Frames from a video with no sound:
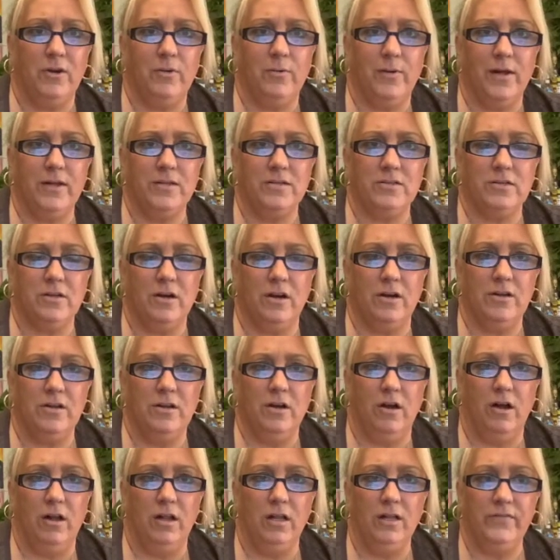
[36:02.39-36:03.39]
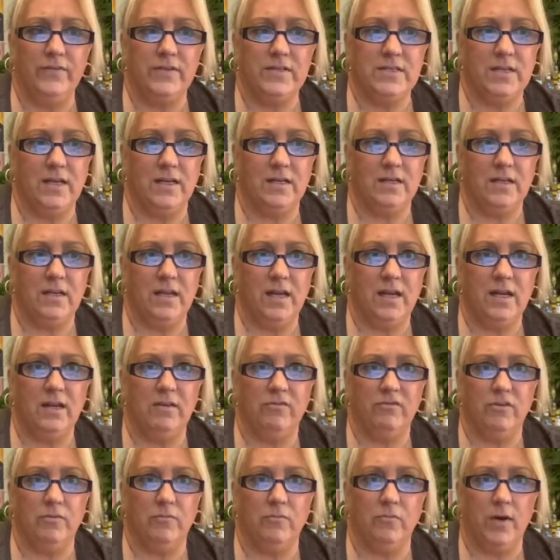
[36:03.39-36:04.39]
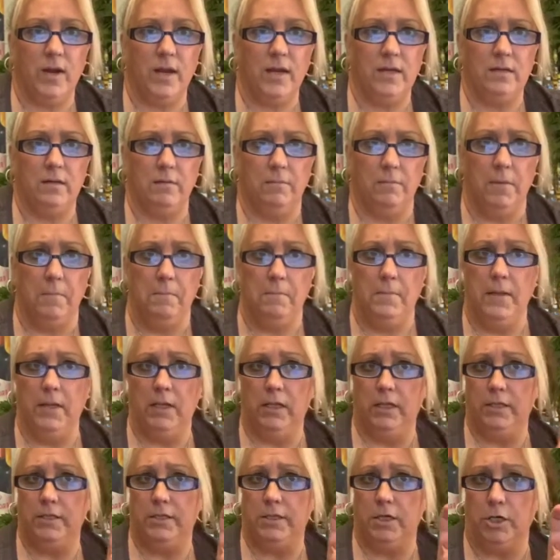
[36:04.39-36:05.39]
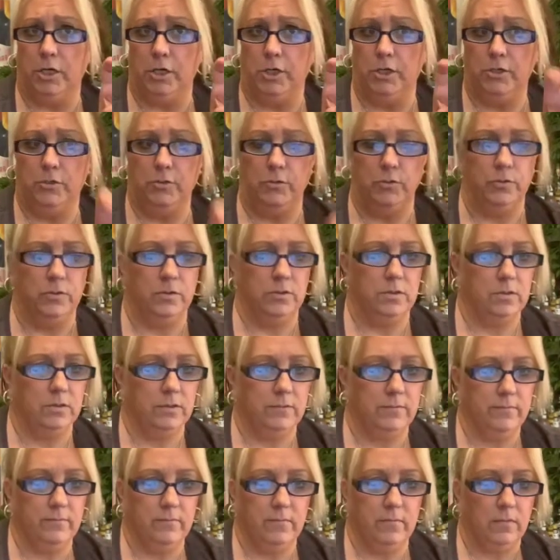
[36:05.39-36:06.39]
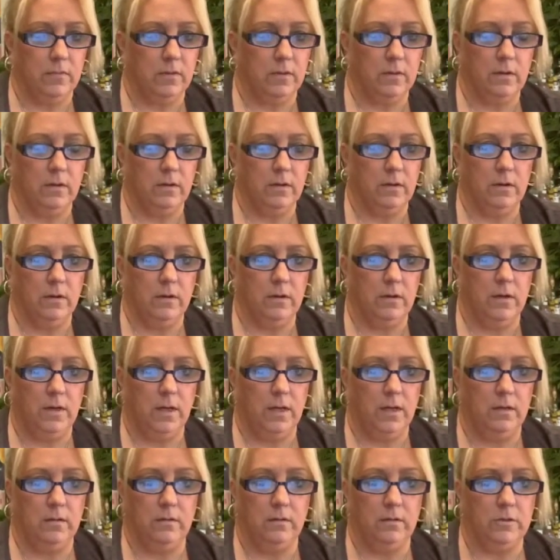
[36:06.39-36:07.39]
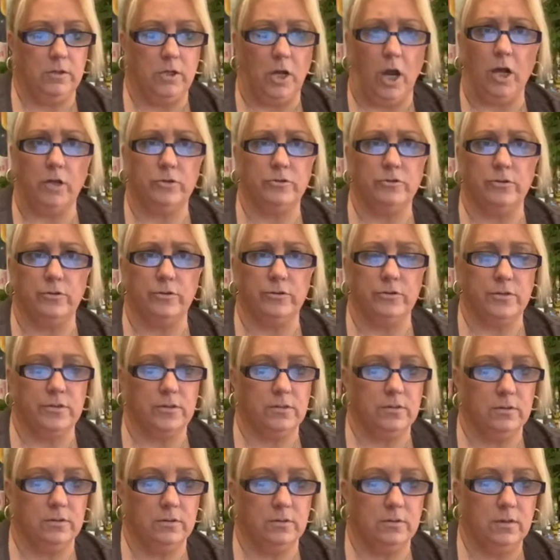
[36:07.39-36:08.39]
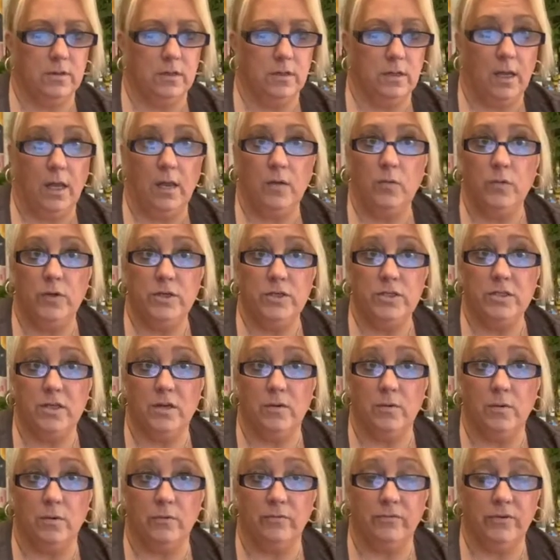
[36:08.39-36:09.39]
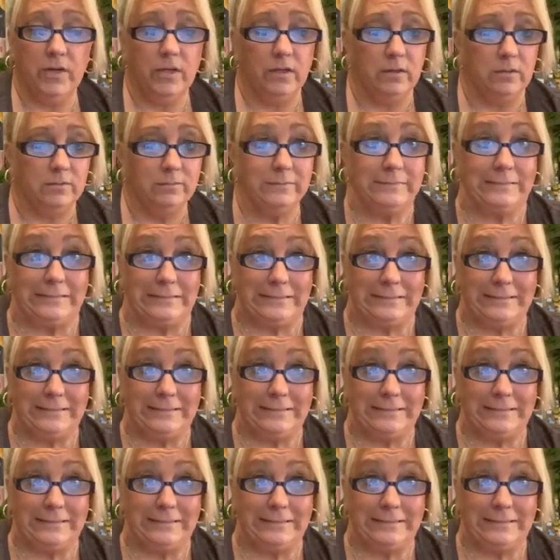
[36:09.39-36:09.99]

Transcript: requests are you all of a sudden getting from random military dudes and doctors? I wish they were real.